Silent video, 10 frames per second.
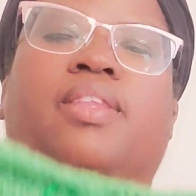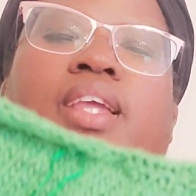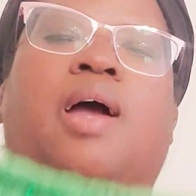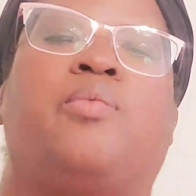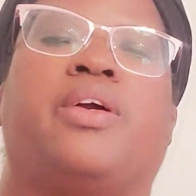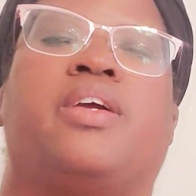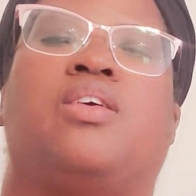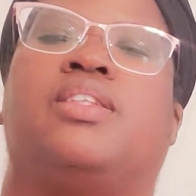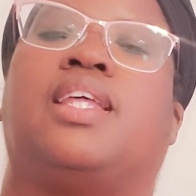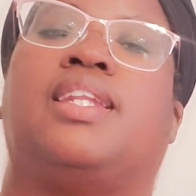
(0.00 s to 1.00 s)
I'm working
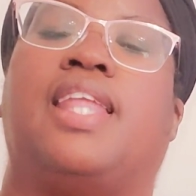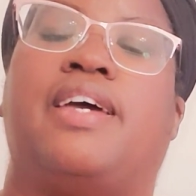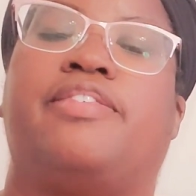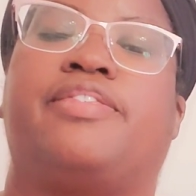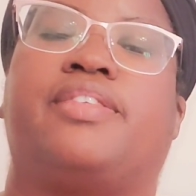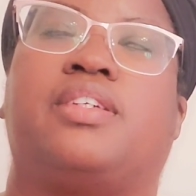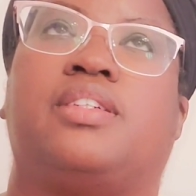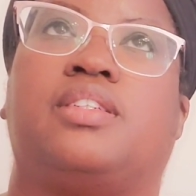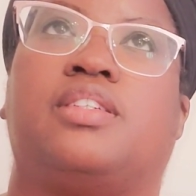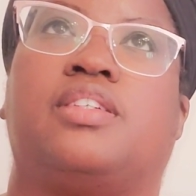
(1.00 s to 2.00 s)
on the left
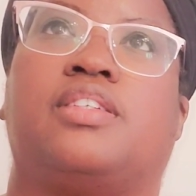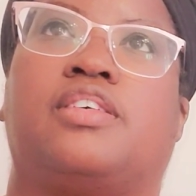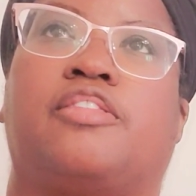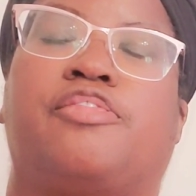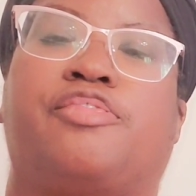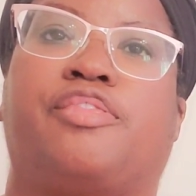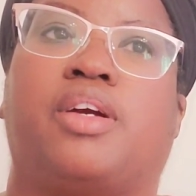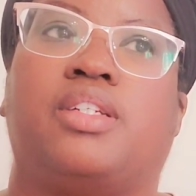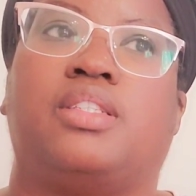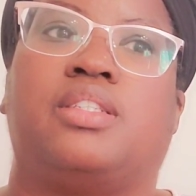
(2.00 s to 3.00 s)

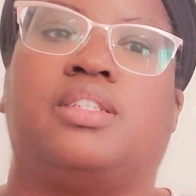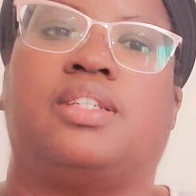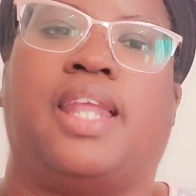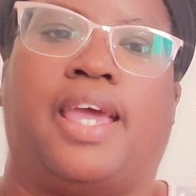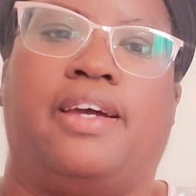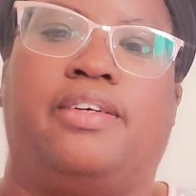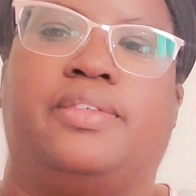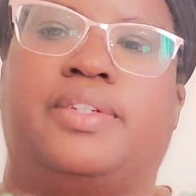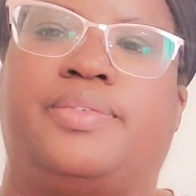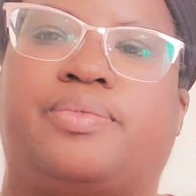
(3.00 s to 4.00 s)
front now.
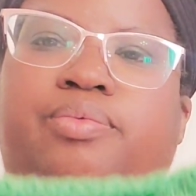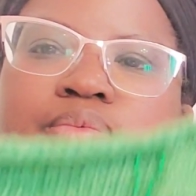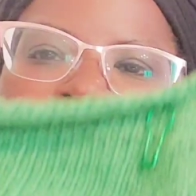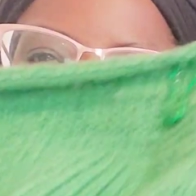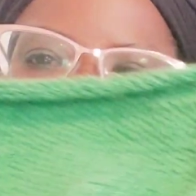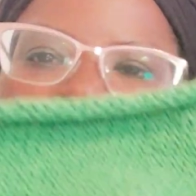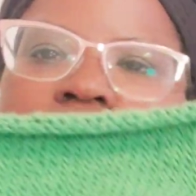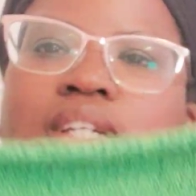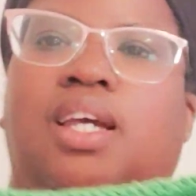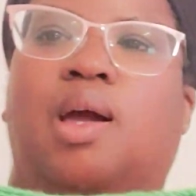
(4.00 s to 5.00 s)

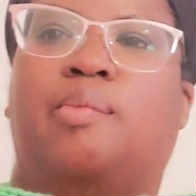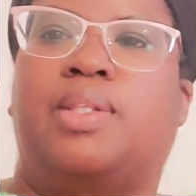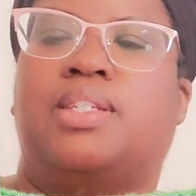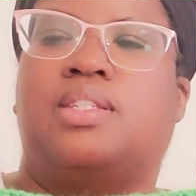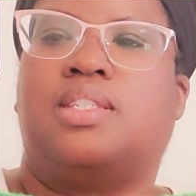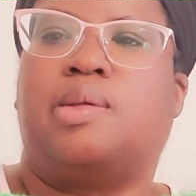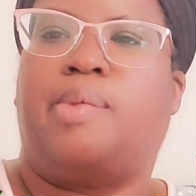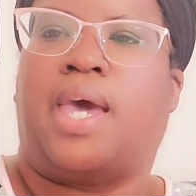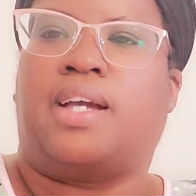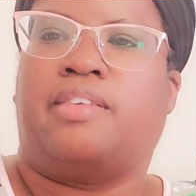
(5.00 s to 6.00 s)
But this is the
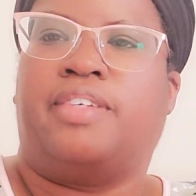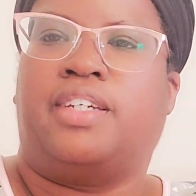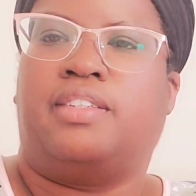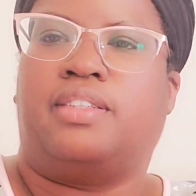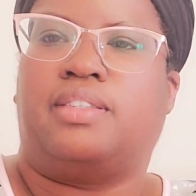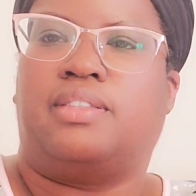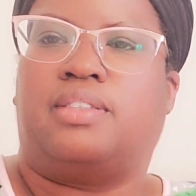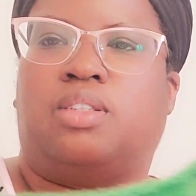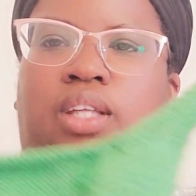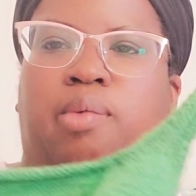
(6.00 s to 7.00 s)
back of it.
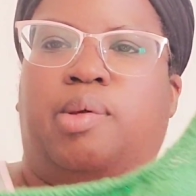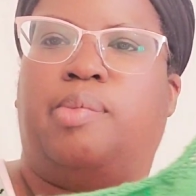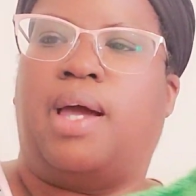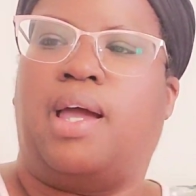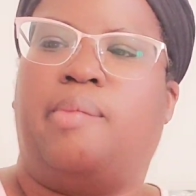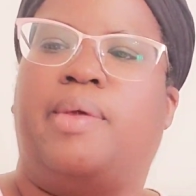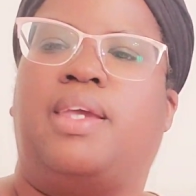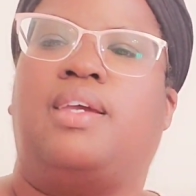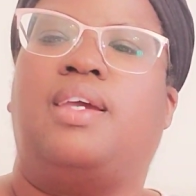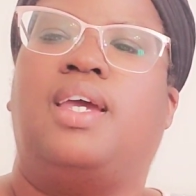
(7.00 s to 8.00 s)
So that'll be behind
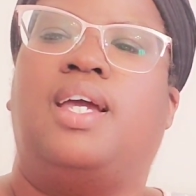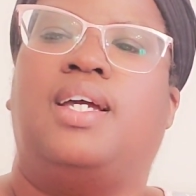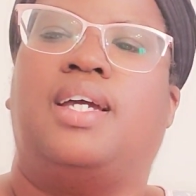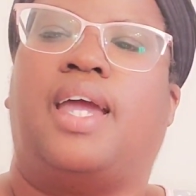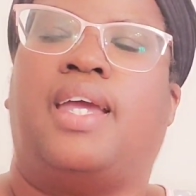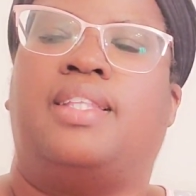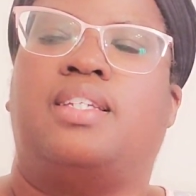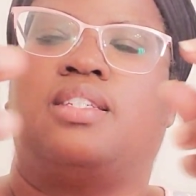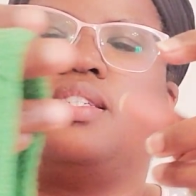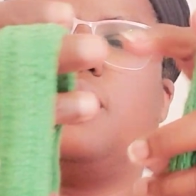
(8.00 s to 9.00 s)
me. And this is